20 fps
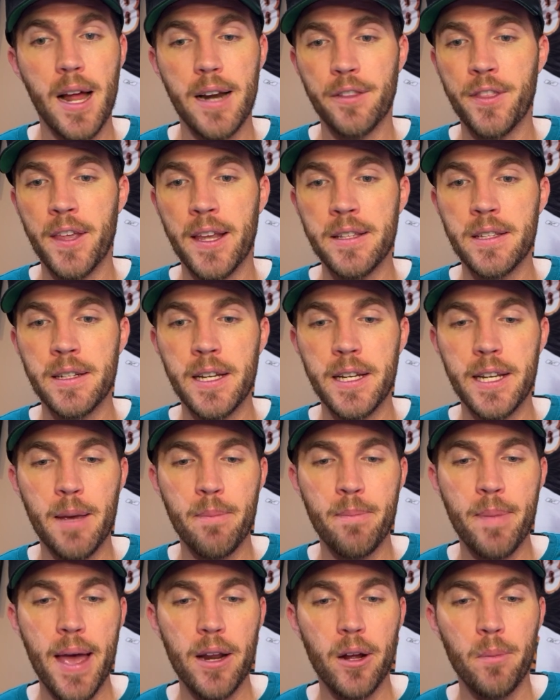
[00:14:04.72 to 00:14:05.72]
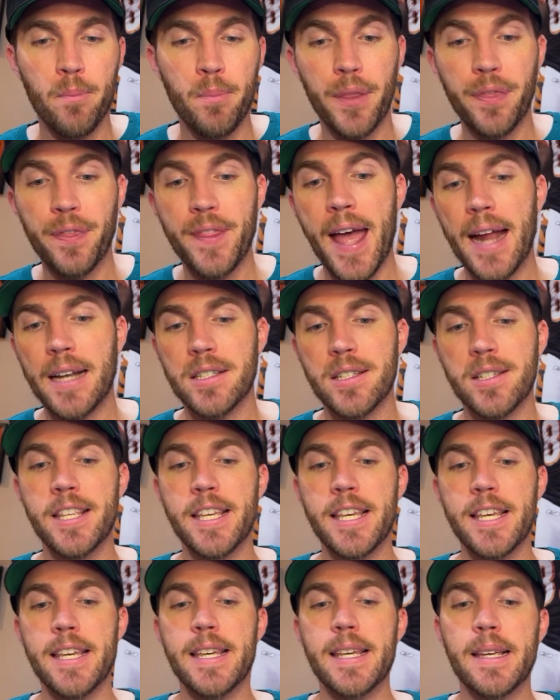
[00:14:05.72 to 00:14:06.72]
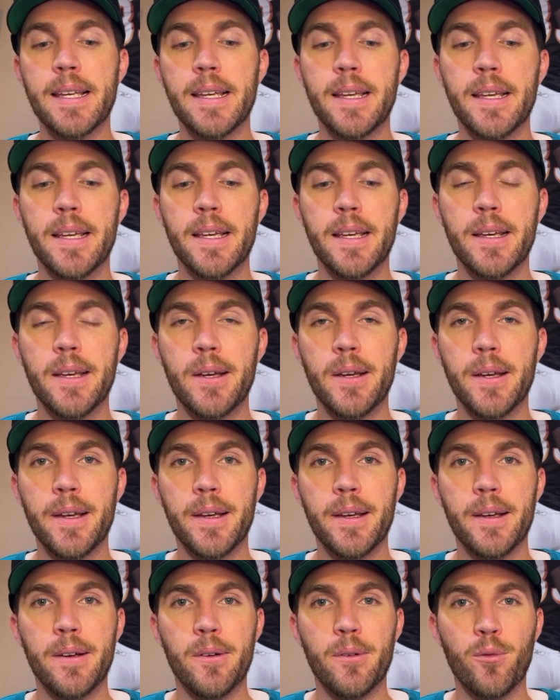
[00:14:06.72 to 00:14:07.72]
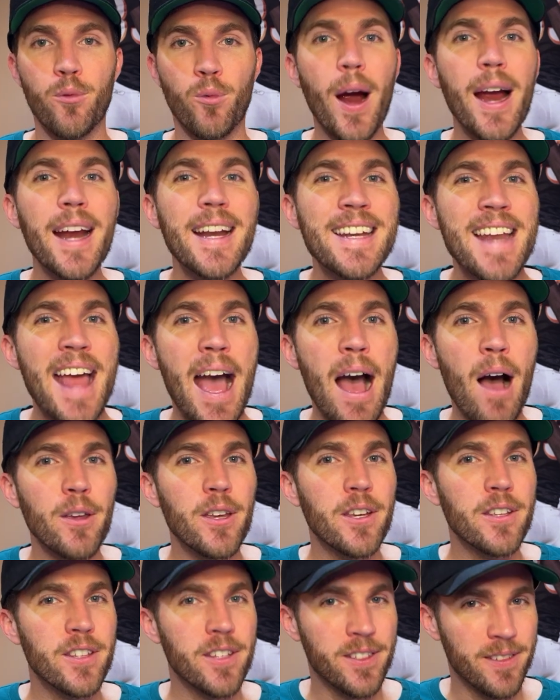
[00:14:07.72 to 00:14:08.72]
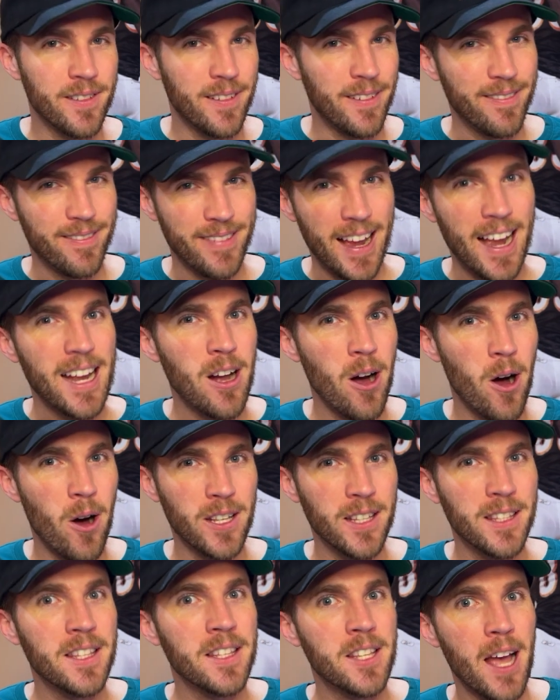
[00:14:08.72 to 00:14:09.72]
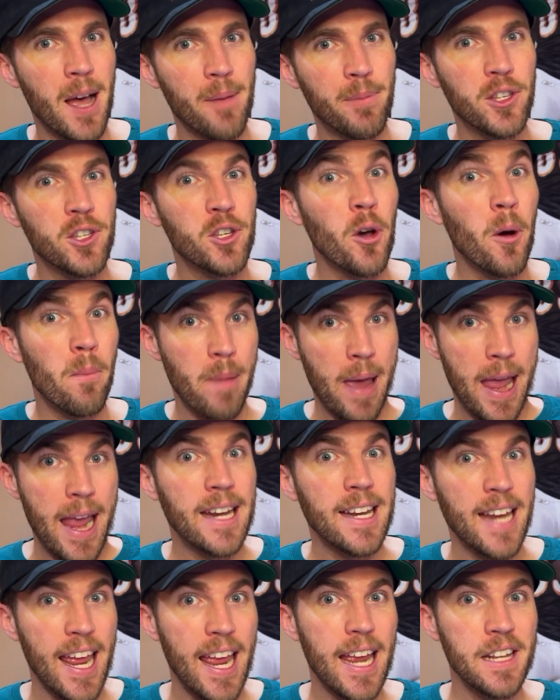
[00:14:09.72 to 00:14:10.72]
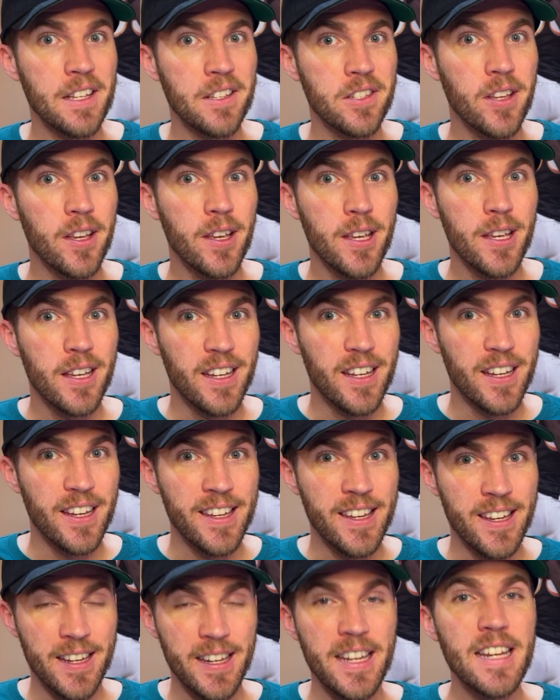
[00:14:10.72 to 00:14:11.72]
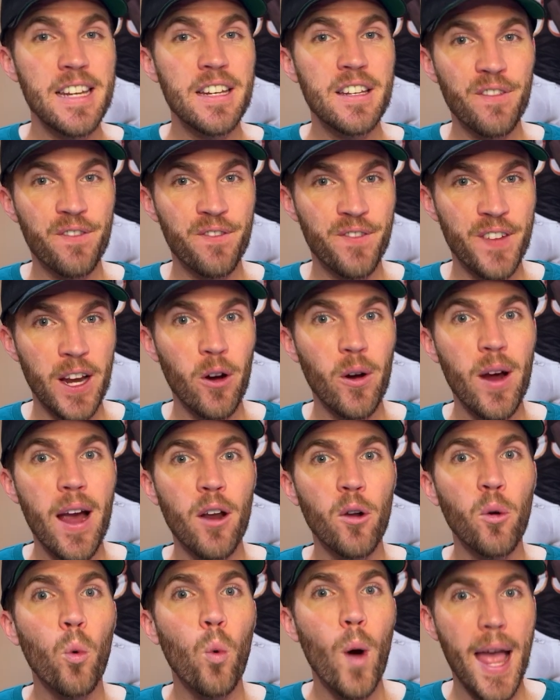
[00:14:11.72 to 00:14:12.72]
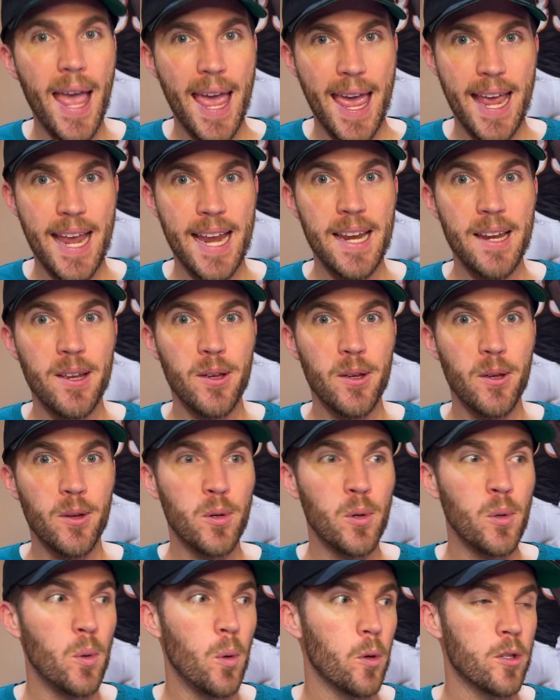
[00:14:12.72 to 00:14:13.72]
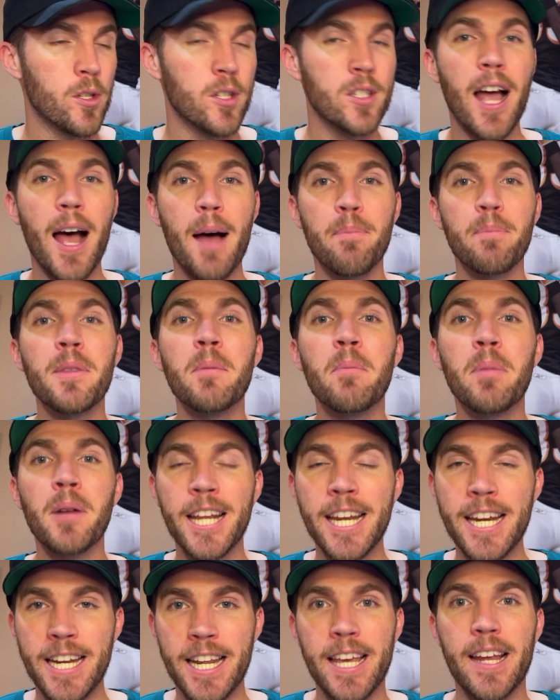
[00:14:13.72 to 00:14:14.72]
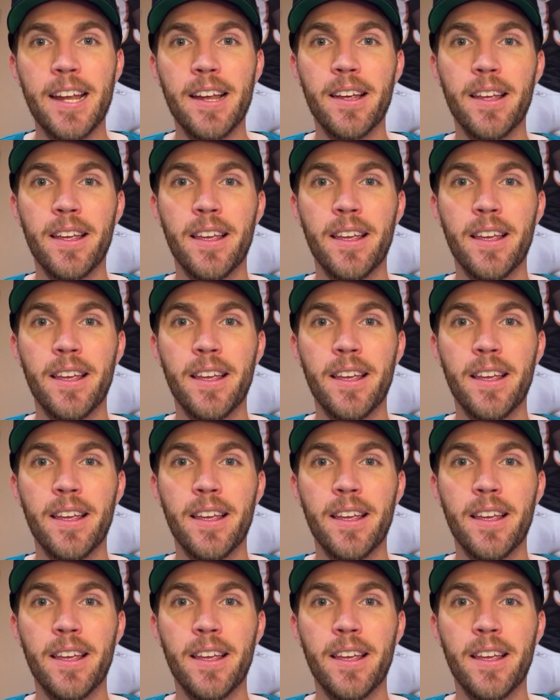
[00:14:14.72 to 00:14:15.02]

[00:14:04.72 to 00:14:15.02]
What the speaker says: of things that need to get better, but that's right now, I called it at the top of the show, Band-Aids. You need to figure out a way to stop the bleeding